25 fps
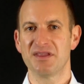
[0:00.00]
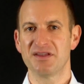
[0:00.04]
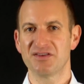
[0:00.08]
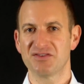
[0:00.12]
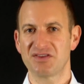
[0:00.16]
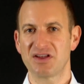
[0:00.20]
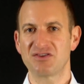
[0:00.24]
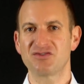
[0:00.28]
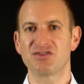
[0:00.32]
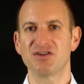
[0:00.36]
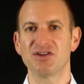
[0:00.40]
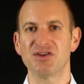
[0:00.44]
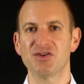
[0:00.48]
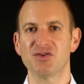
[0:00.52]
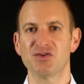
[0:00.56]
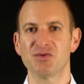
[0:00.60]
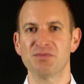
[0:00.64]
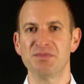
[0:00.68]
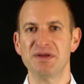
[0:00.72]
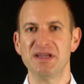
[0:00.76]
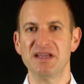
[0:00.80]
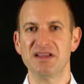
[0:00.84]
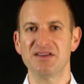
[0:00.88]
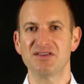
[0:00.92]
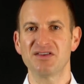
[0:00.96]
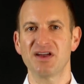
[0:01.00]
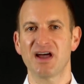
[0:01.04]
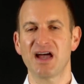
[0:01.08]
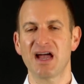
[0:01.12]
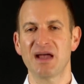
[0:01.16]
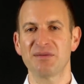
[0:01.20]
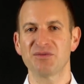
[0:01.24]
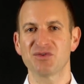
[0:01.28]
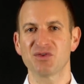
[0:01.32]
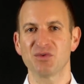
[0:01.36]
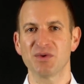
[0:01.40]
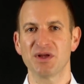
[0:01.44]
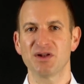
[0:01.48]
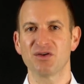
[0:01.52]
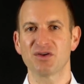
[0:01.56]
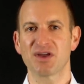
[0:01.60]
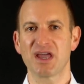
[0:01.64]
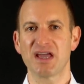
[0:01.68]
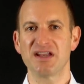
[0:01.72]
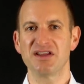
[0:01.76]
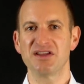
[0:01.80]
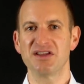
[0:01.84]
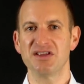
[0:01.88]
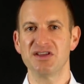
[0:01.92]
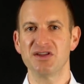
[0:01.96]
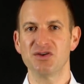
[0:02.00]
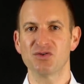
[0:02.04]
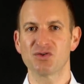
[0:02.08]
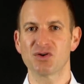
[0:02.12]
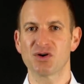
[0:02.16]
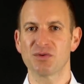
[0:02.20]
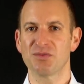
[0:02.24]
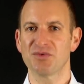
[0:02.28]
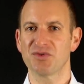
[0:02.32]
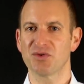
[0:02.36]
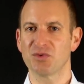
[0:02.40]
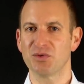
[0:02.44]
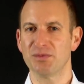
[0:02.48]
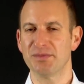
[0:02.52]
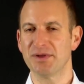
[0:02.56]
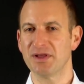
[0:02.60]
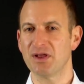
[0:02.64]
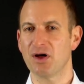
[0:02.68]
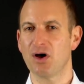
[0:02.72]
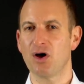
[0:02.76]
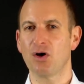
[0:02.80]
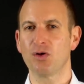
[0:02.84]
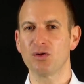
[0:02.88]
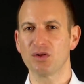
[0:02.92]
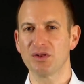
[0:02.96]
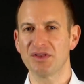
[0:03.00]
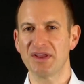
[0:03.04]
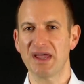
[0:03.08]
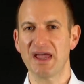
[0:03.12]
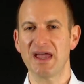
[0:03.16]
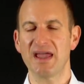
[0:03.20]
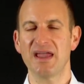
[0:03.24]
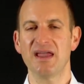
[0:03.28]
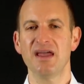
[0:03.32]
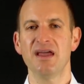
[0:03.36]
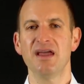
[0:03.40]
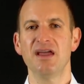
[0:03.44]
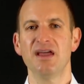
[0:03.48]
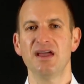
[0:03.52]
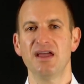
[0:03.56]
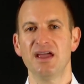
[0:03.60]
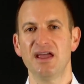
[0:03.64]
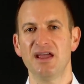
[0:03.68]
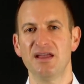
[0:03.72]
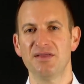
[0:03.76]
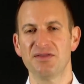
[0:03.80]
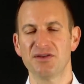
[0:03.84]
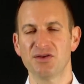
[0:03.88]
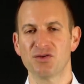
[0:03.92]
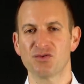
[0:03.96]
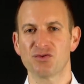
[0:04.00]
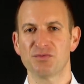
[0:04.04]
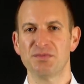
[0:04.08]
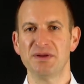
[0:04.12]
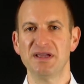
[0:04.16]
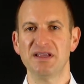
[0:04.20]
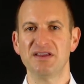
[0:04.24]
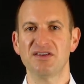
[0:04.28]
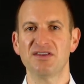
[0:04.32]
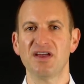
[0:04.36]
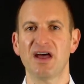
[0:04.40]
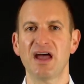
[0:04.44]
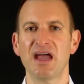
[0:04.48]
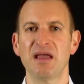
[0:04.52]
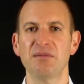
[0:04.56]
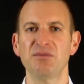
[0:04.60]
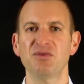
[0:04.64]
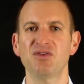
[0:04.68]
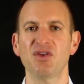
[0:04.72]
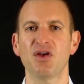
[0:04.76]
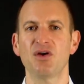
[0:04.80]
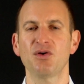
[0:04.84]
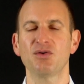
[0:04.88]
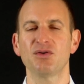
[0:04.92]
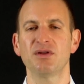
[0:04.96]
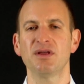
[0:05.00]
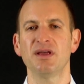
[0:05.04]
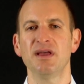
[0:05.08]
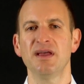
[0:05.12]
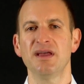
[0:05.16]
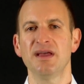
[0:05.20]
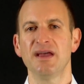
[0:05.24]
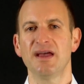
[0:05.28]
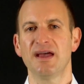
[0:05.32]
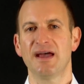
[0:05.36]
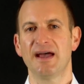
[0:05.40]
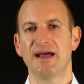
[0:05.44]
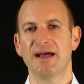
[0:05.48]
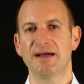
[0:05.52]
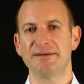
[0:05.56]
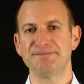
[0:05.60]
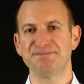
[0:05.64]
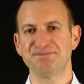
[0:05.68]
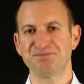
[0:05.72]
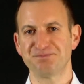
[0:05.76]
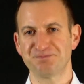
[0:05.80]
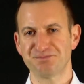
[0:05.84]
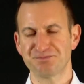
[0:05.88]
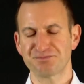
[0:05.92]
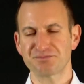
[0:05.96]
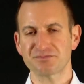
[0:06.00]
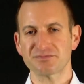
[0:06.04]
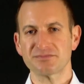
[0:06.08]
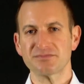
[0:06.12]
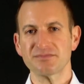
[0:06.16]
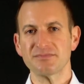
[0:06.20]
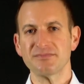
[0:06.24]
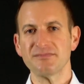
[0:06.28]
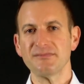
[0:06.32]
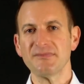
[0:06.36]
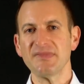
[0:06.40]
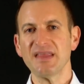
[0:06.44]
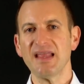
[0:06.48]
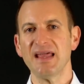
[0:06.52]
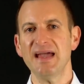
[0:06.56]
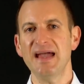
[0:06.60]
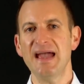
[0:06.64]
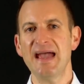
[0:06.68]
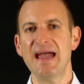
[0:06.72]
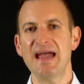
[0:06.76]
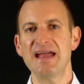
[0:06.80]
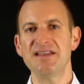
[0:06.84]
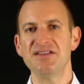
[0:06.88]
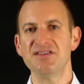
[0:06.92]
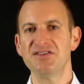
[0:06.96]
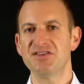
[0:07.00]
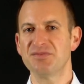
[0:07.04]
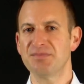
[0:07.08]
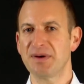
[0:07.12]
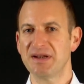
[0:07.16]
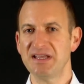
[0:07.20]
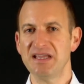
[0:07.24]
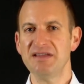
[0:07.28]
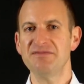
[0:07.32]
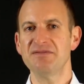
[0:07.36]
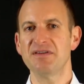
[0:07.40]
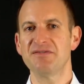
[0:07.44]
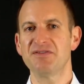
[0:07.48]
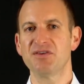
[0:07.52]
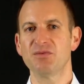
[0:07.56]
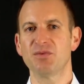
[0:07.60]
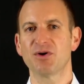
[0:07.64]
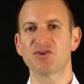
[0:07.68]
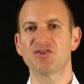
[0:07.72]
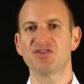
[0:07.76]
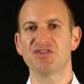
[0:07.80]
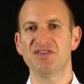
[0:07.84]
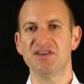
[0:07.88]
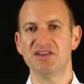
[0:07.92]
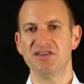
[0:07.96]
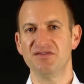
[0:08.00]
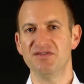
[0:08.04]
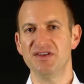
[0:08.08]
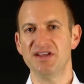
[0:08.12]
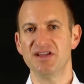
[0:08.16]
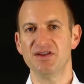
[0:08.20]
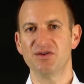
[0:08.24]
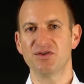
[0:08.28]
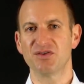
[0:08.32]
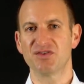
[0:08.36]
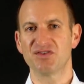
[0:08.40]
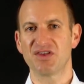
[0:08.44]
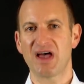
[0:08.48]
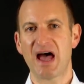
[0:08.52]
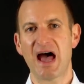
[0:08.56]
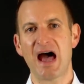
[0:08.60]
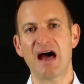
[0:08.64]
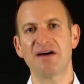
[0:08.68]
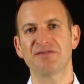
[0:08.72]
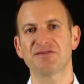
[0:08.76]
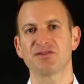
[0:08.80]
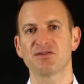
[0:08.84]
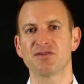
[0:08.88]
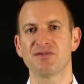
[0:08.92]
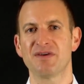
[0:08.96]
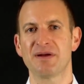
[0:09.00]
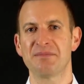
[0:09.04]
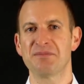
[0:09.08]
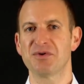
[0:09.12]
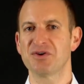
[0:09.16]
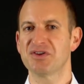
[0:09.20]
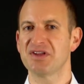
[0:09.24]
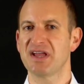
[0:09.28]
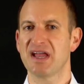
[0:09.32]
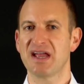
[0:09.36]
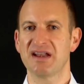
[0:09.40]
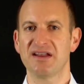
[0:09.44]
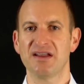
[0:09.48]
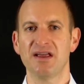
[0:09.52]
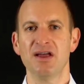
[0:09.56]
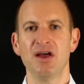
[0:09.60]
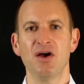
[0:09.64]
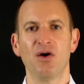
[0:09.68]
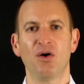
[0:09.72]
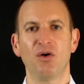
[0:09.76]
Central European time. So we're located in Europe, so it'll be a whole day in the European time zone. But even if you watch these videos after November 10,